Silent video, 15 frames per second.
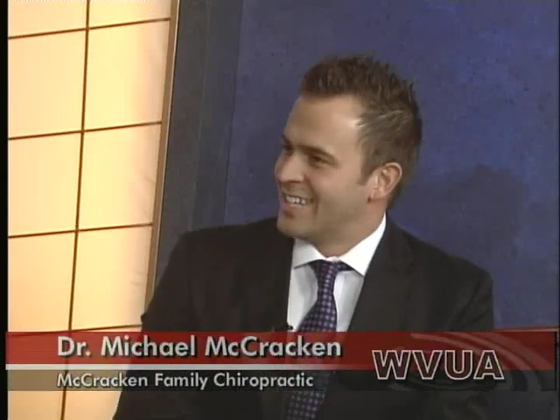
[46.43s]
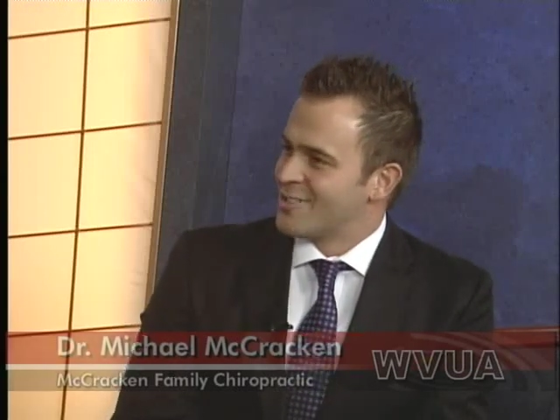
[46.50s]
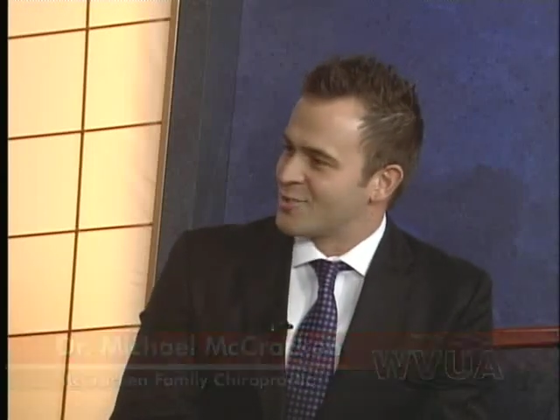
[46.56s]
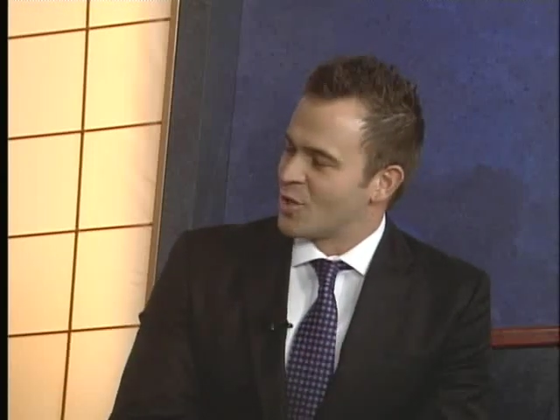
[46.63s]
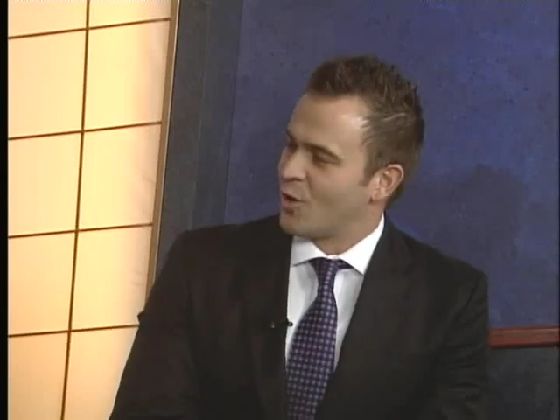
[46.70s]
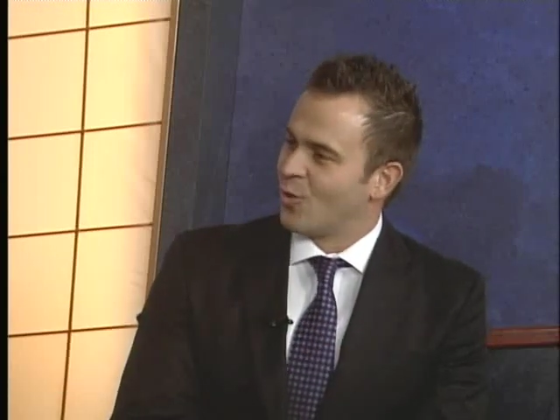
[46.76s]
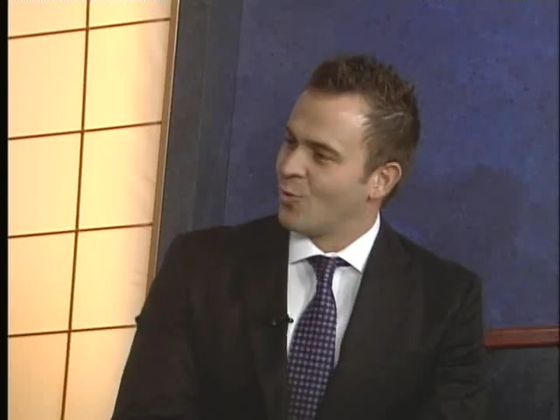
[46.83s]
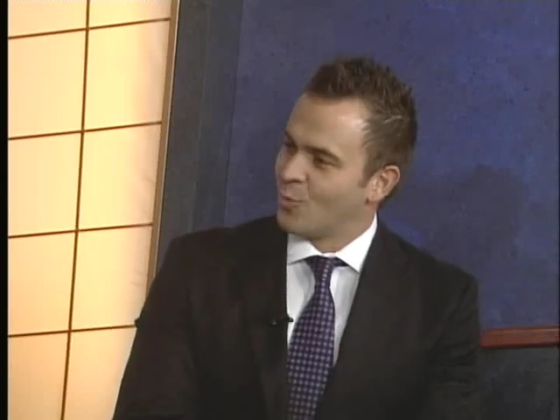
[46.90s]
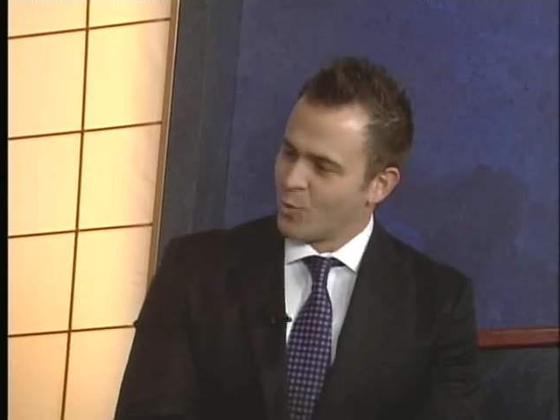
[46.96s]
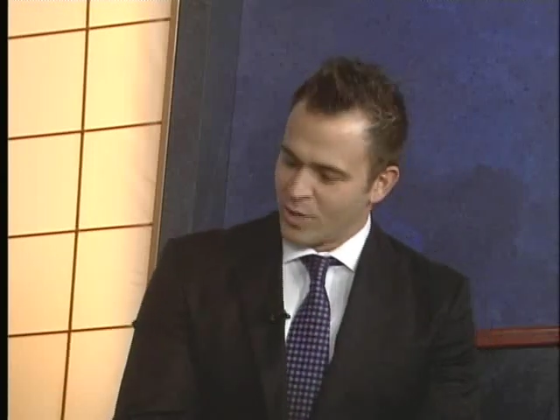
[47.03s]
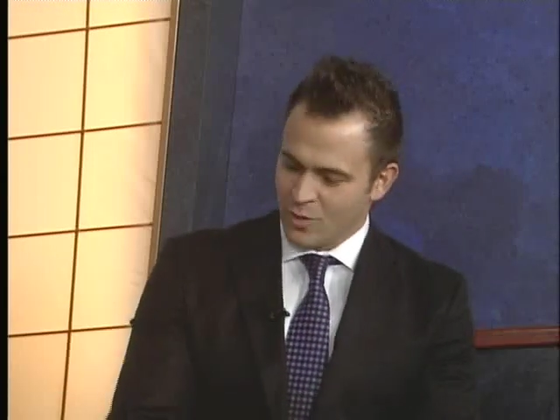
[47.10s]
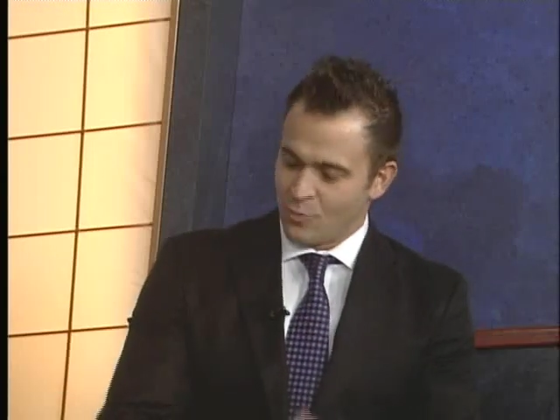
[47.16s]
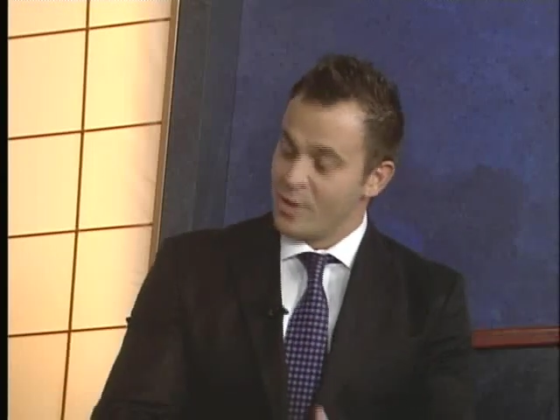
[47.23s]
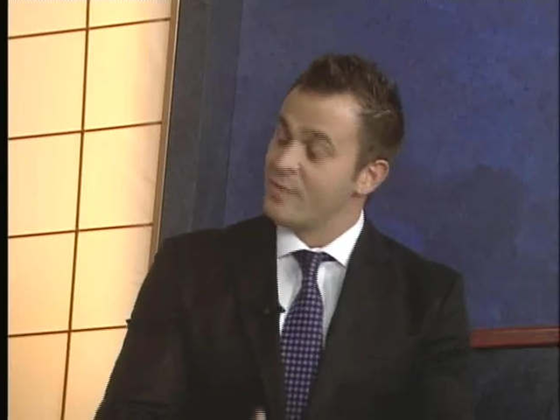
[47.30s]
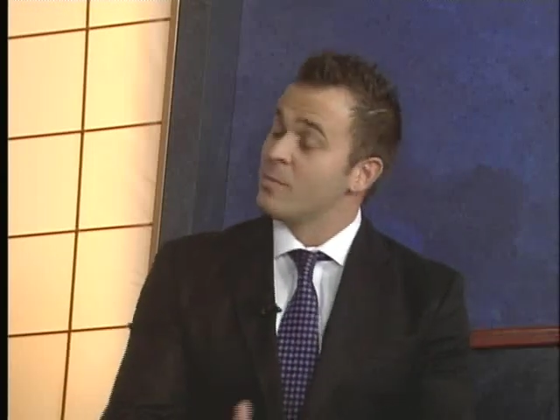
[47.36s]
So we're going
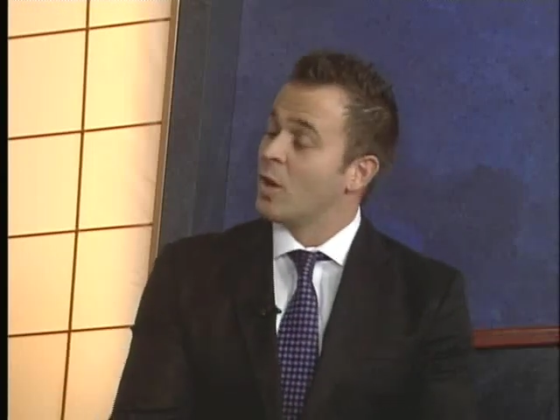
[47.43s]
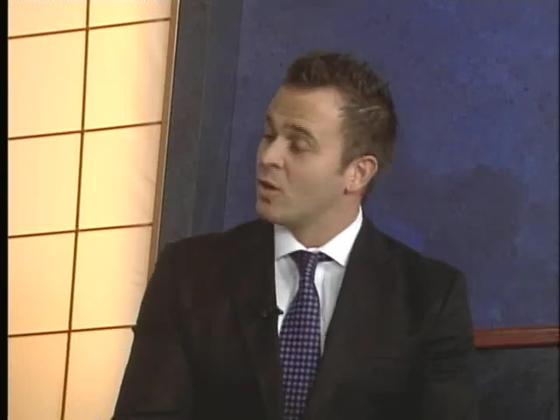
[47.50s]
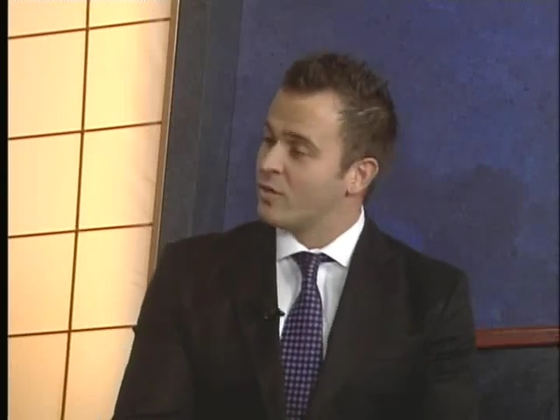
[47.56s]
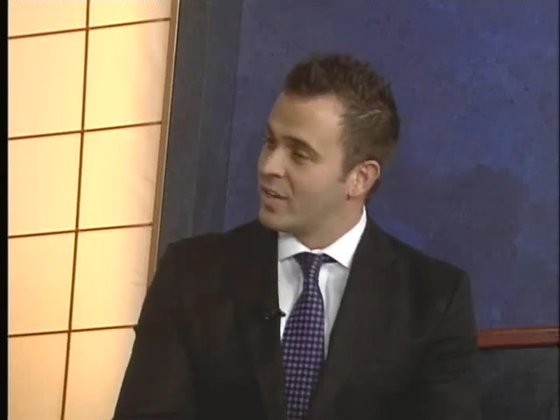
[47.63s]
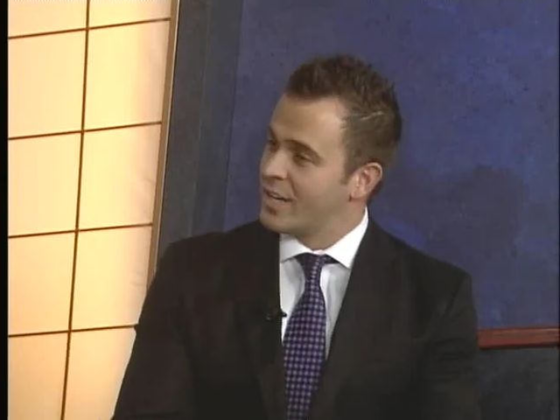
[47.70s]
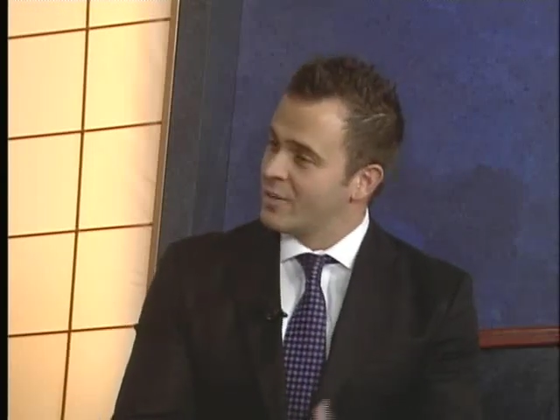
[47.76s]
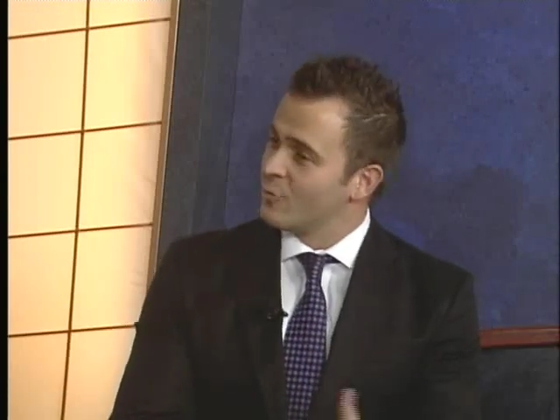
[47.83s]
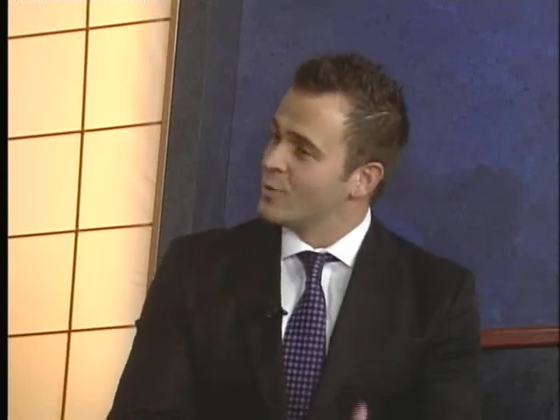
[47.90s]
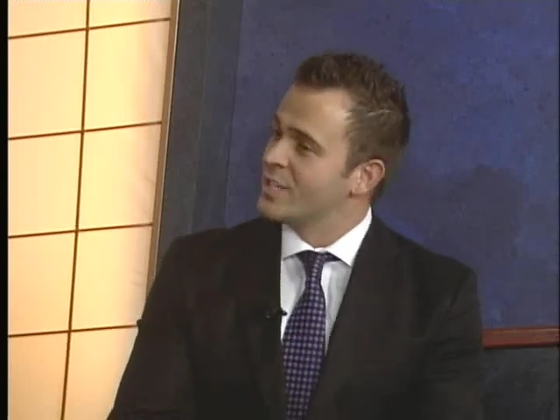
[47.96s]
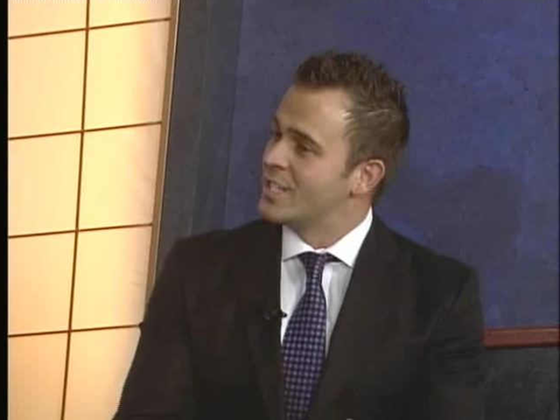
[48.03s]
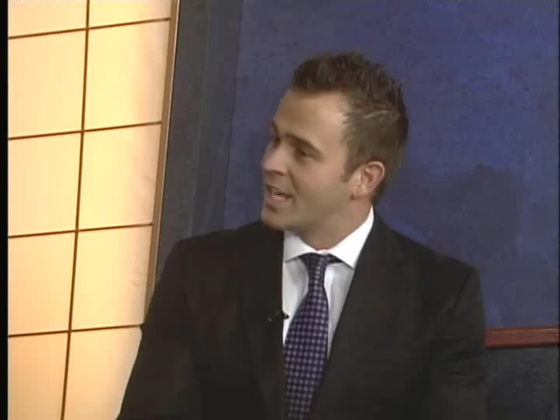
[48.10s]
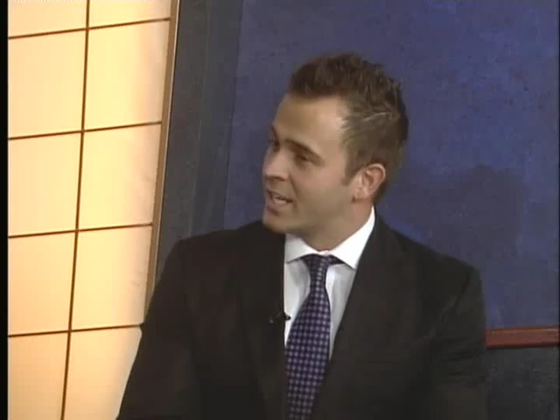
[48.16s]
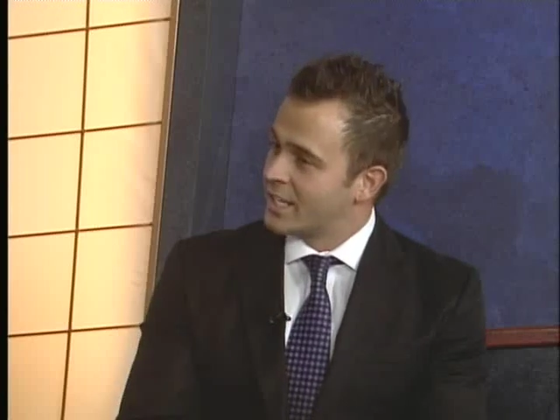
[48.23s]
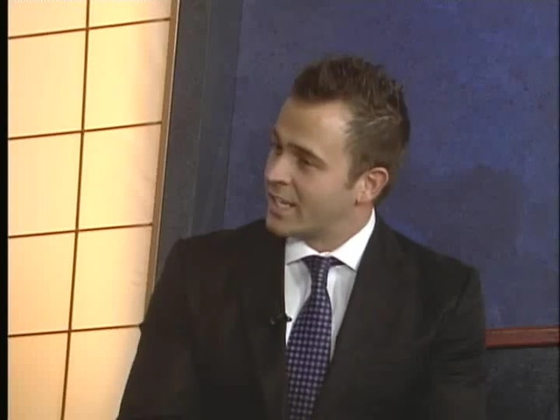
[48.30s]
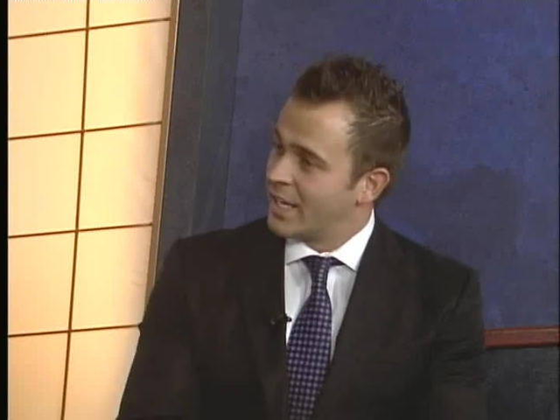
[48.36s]
to remotivate,
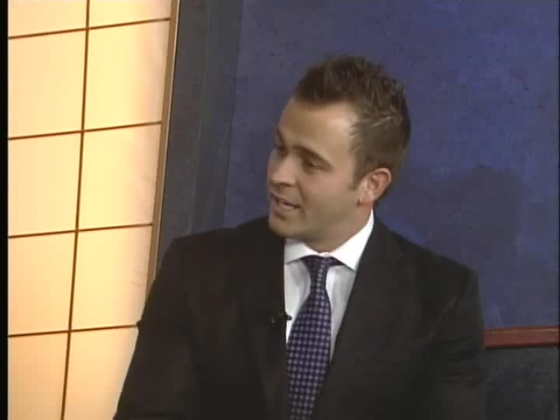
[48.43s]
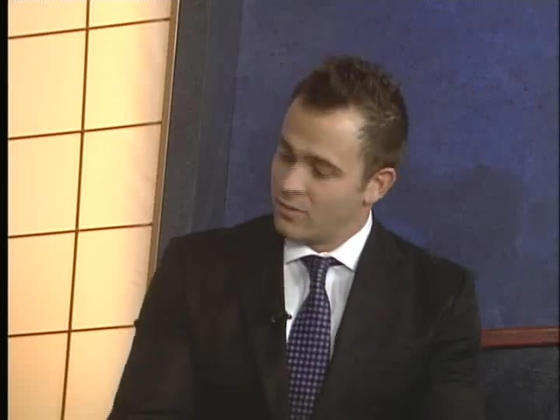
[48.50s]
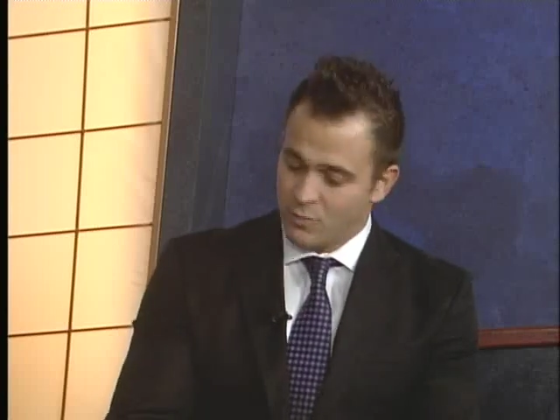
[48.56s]
rededicate.